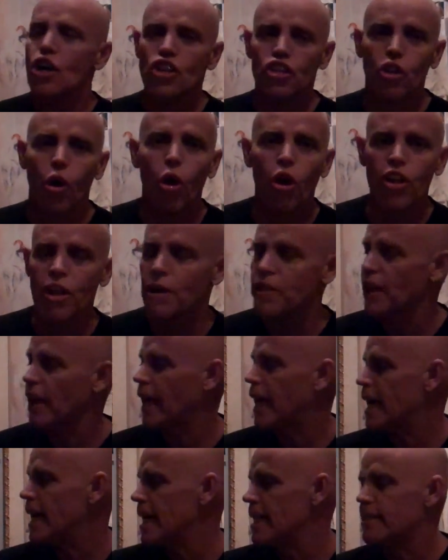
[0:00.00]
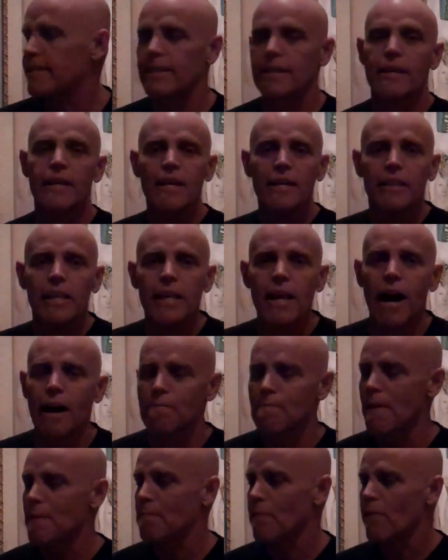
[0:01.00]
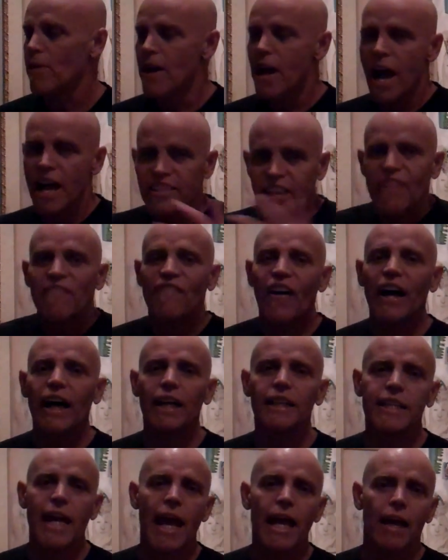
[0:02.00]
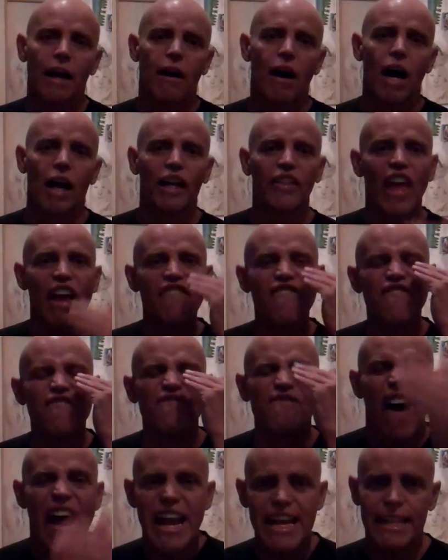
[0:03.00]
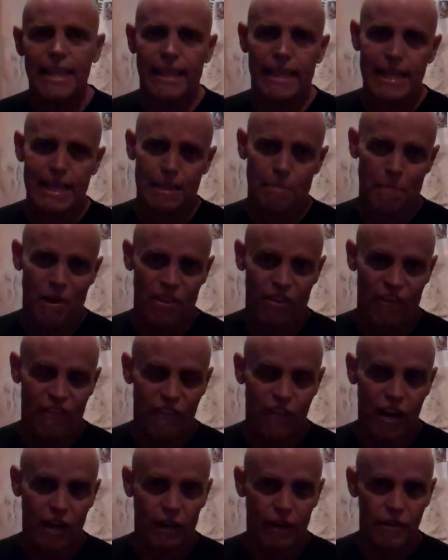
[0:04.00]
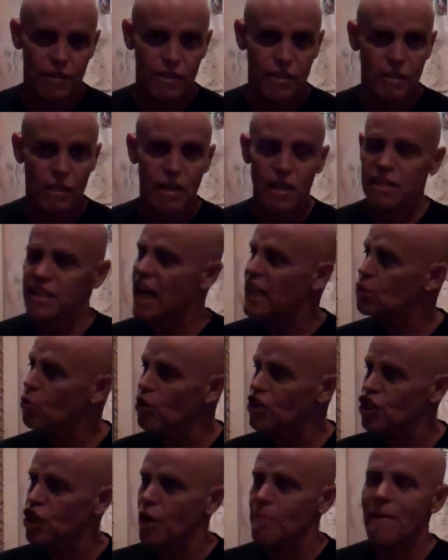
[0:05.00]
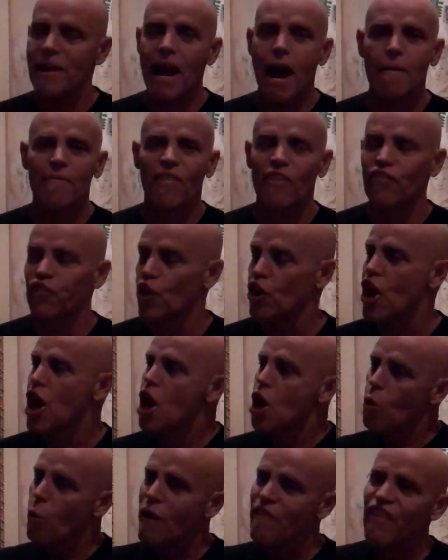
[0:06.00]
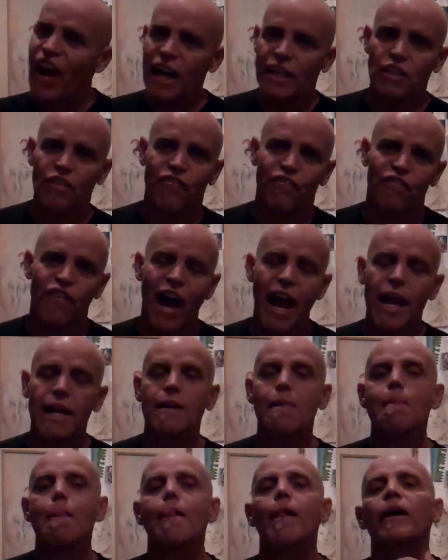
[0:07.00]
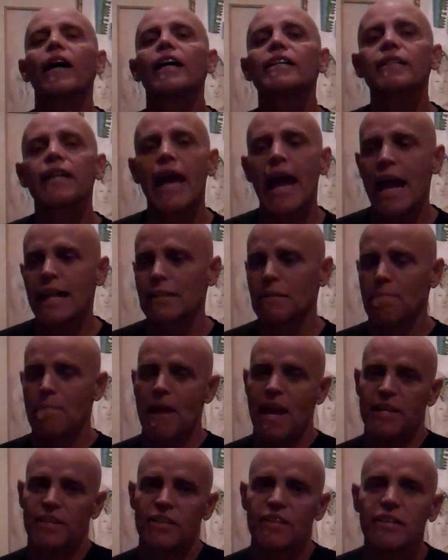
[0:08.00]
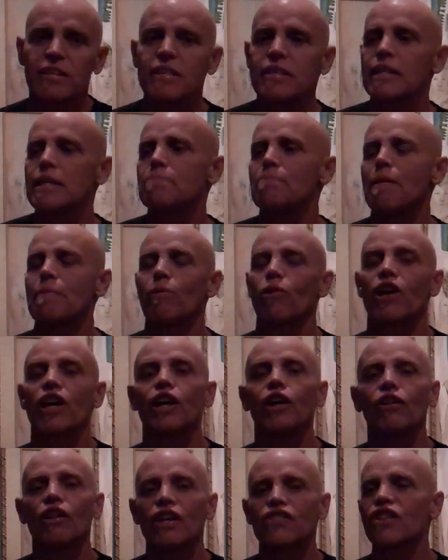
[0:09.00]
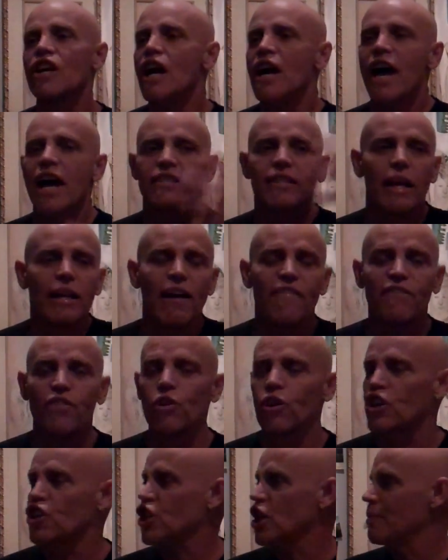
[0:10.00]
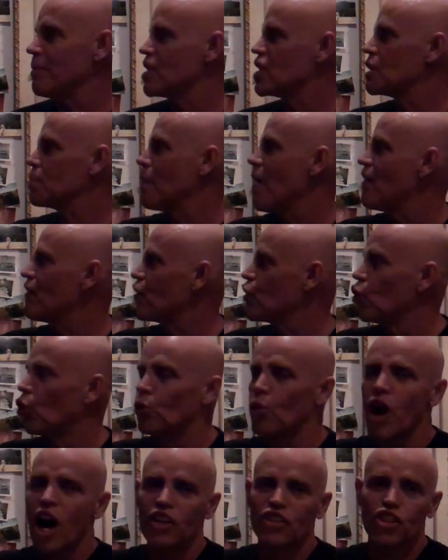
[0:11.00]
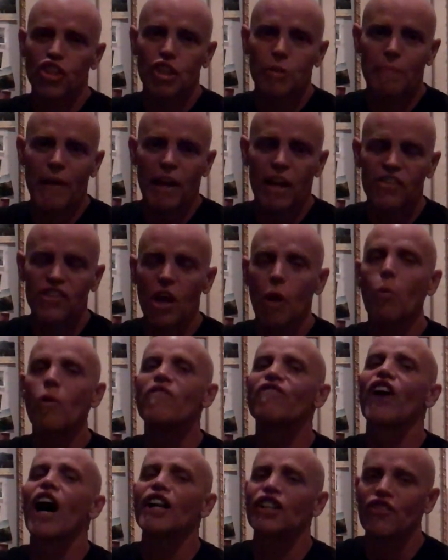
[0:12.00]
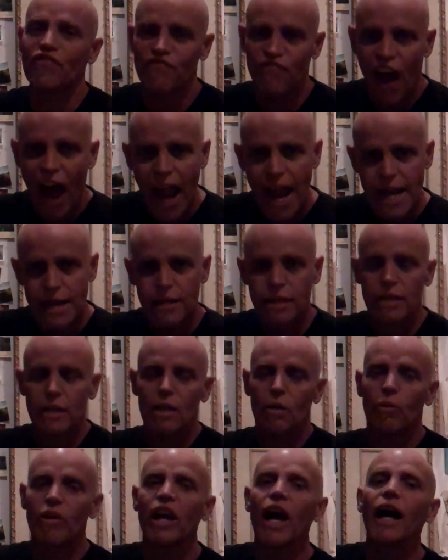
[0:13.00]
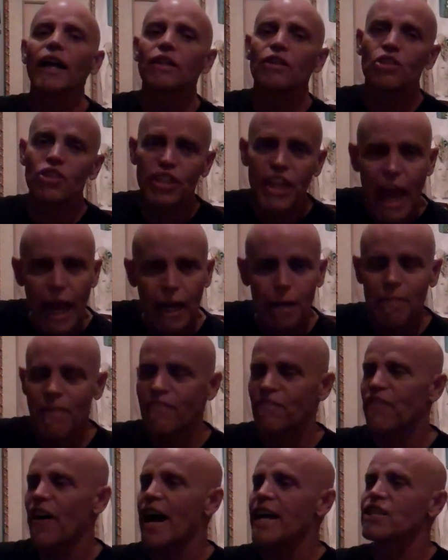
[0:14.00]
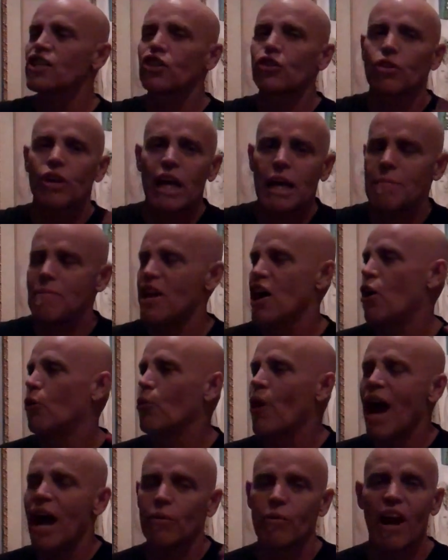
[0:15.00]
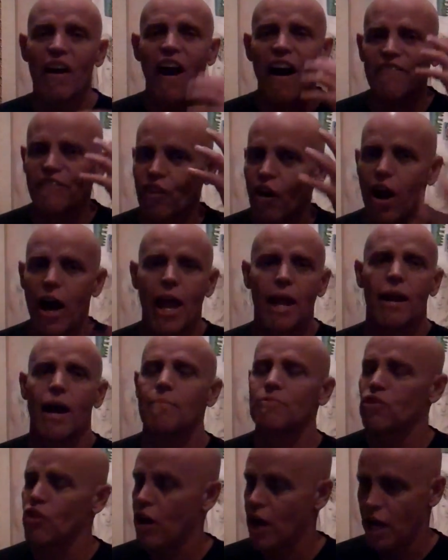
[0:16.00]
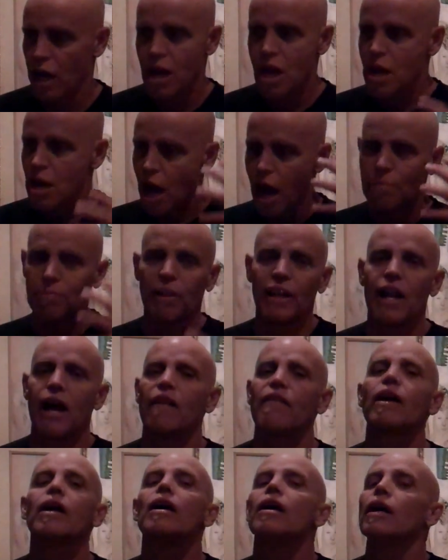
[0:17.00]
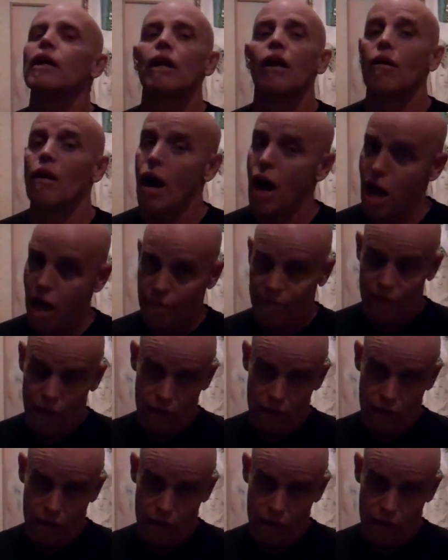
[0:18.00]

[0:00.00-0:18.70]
So are the, the kids, the young people, as they fucking take it on and they fight these motherfuckers. That's what should have been happening for 30. We've got to fight as cancer patients, as these people kill us, as they have Fukushima spent fuel rods are spent on We've got to fight. We got to stand up and fight, scream, yell, rant, rant. I'm trying. I'm trying. I bleed out. You know, I am.